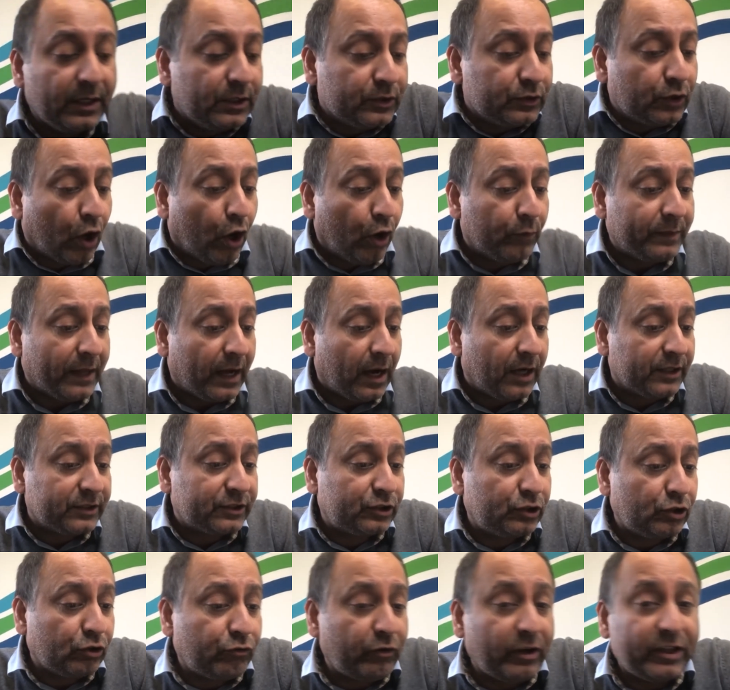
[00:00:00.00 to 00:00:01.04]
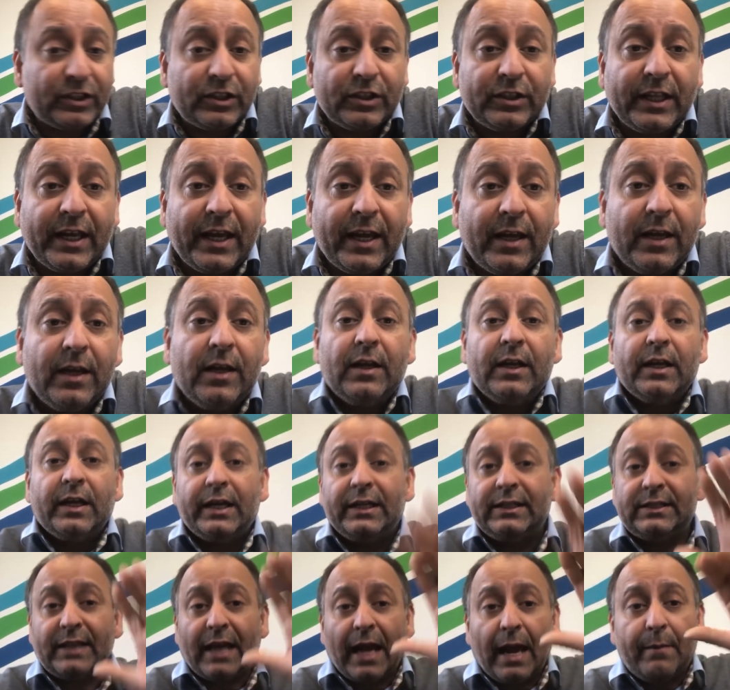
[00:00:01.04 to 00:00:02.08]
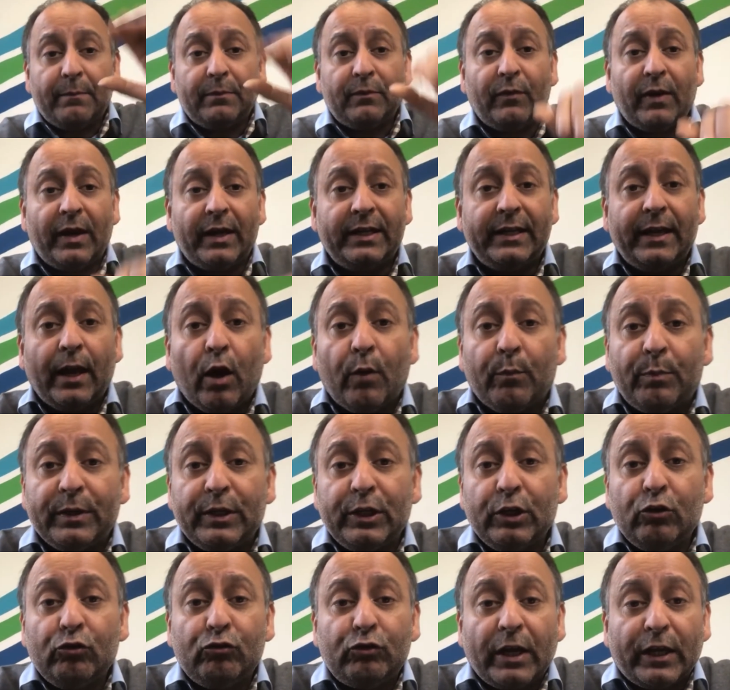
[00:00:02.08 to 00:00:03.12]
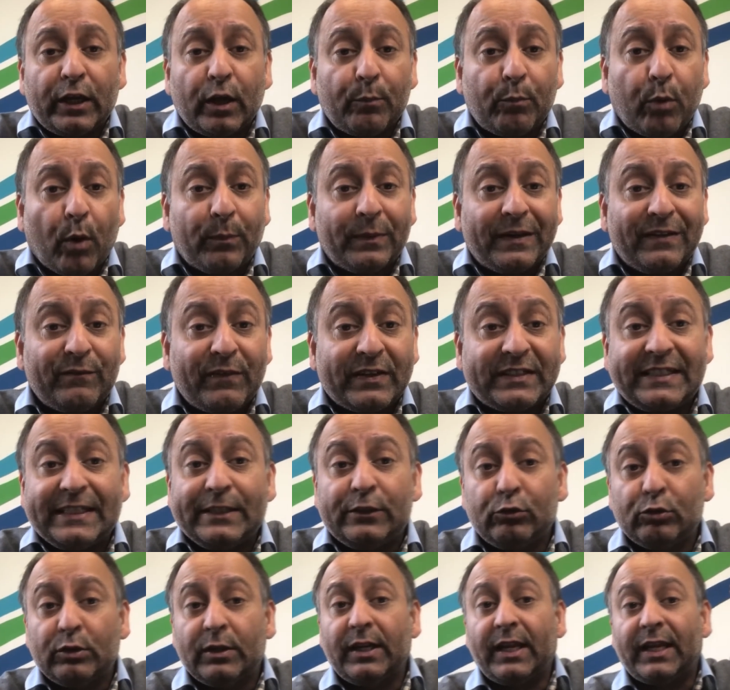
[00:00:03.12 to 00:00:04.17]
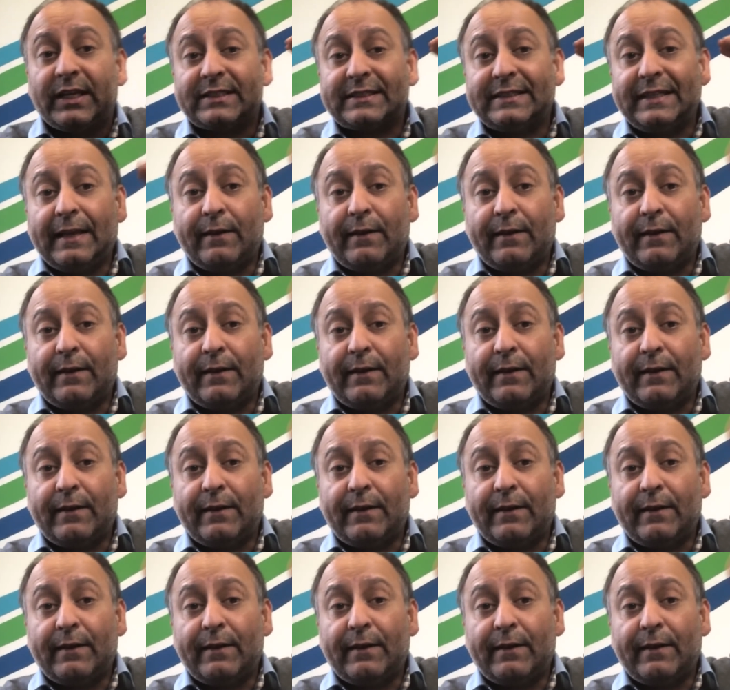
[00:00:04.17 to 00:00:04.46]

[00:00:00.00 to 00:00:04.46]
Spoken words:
So I hope that answered your question there. It's Cam Dvedi helping you take your property investing to the next